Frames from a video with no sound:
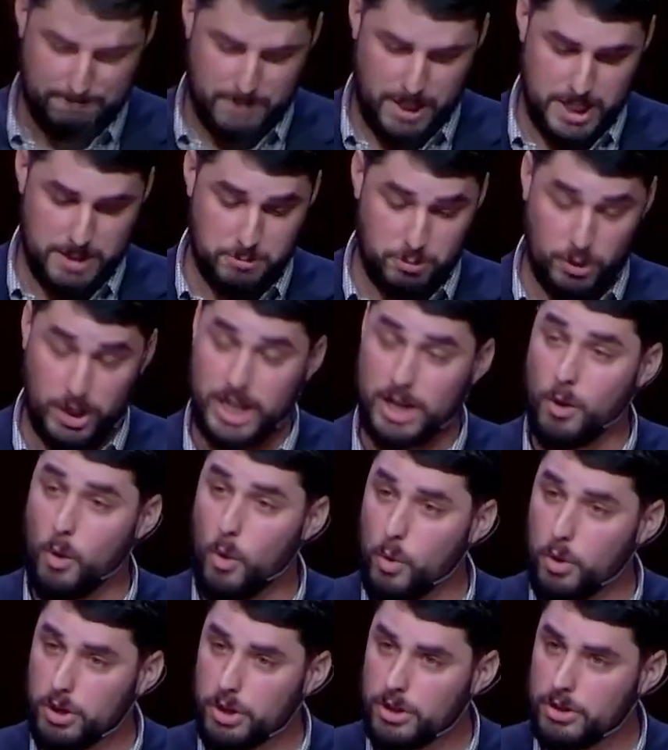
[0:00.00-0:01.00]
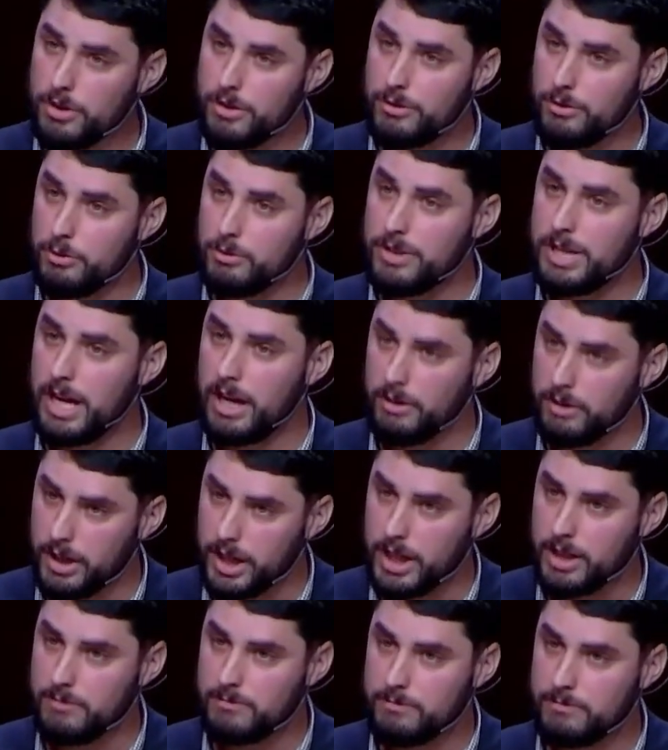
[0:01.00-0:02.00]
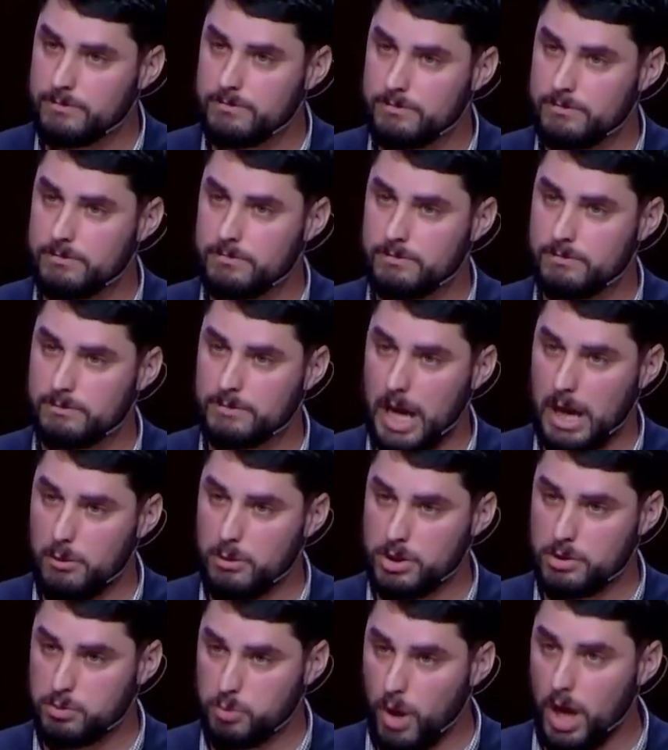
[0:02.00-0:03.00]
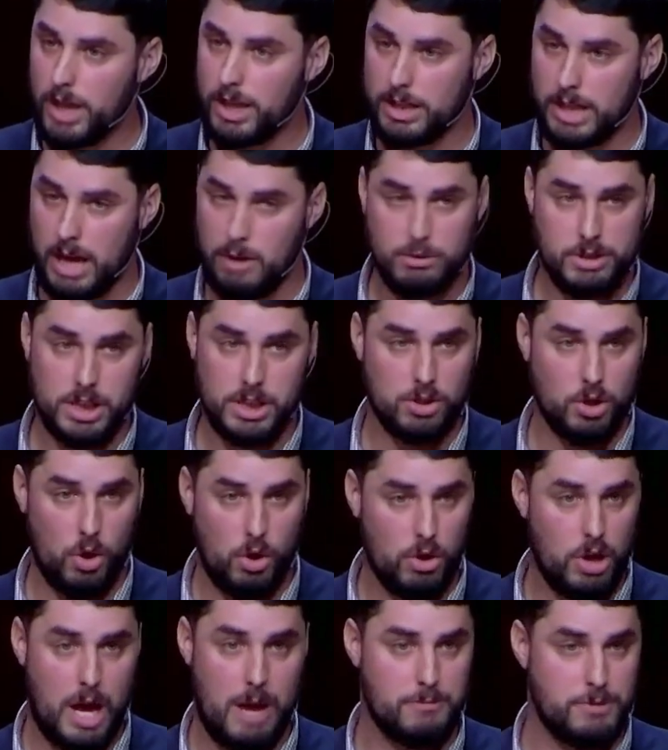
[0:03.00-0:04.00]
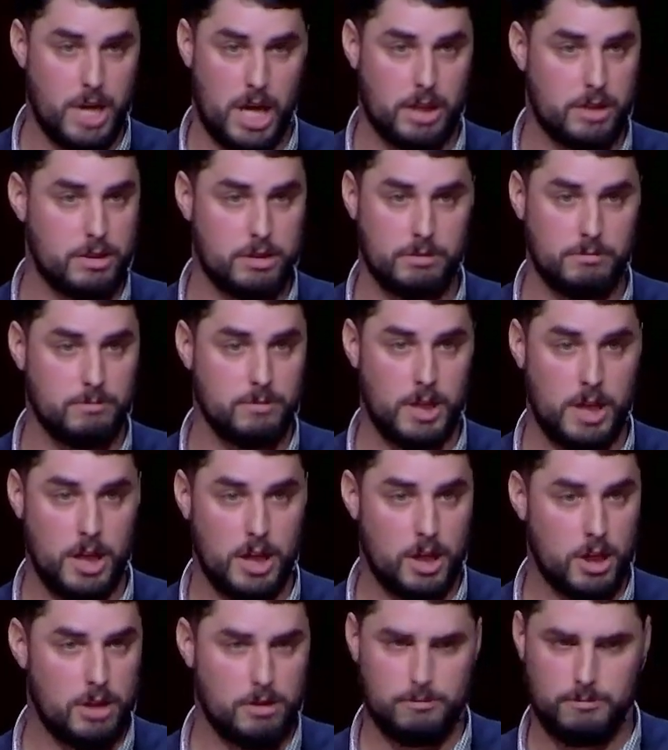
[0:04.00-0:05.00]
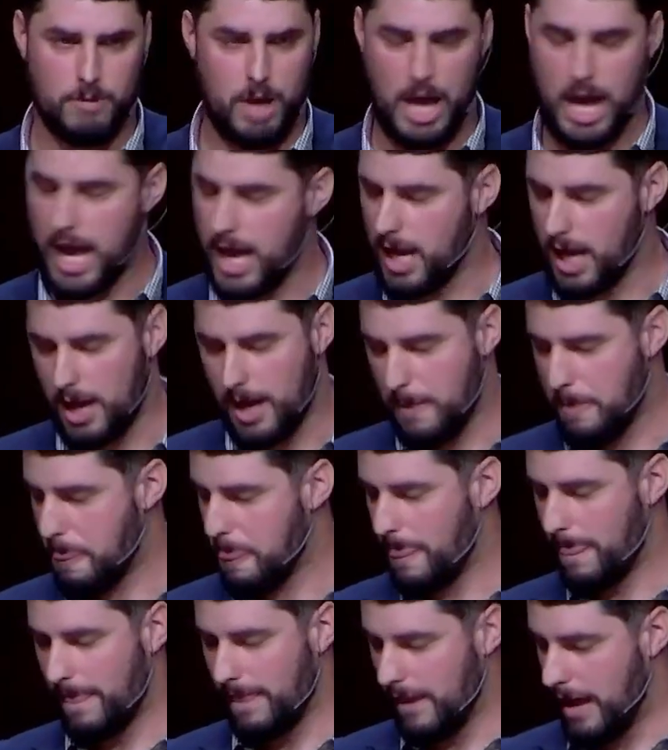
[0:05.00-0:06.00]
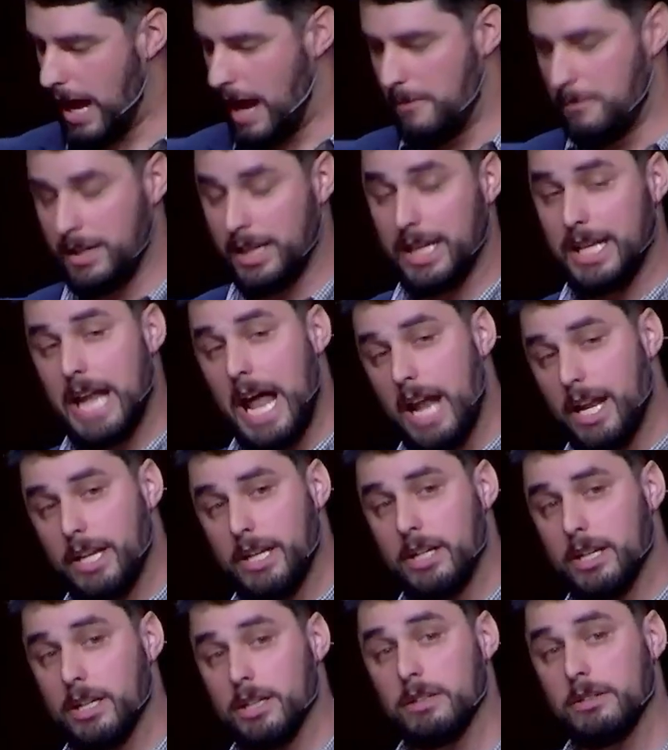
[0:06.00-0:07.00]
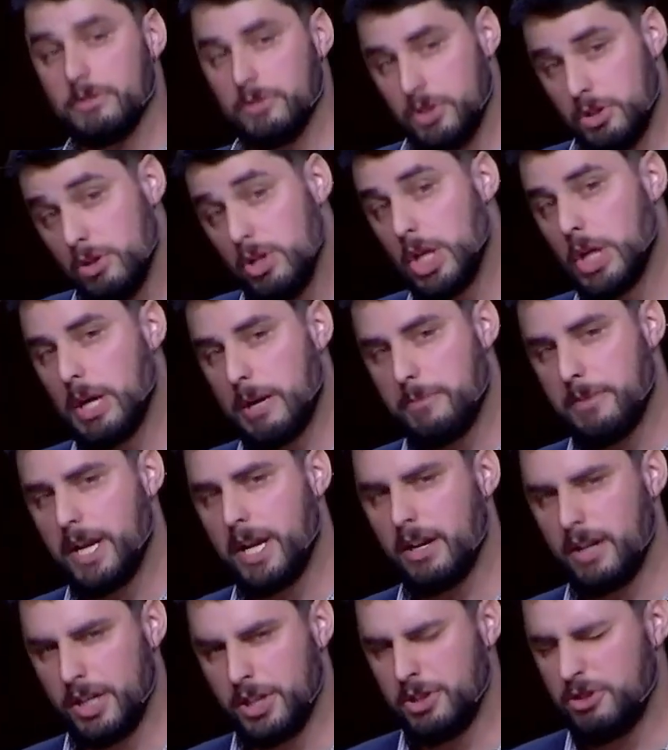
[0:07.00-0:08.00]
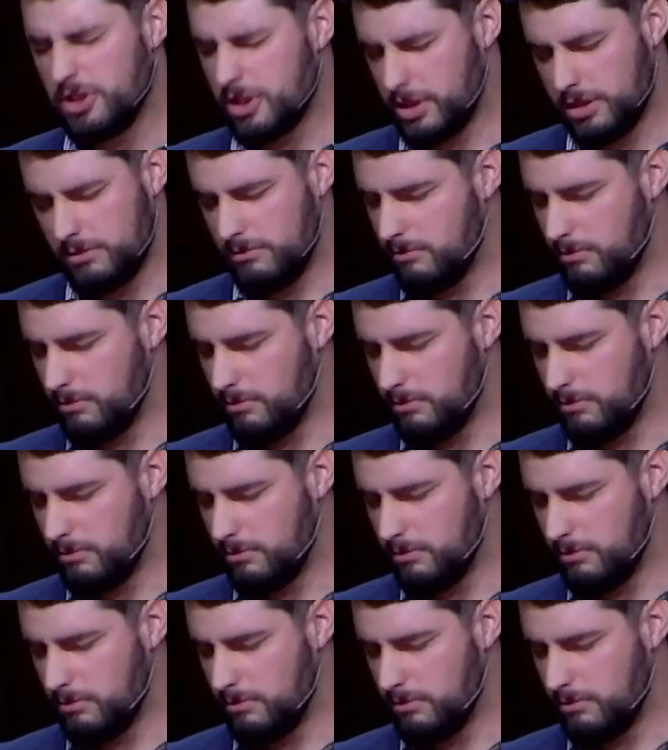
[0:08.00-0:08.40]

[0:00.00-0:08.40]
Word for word: and bring order through tyranny. That was what that was his whole object. Hey, I'm gonna get out of here. You go up there and you just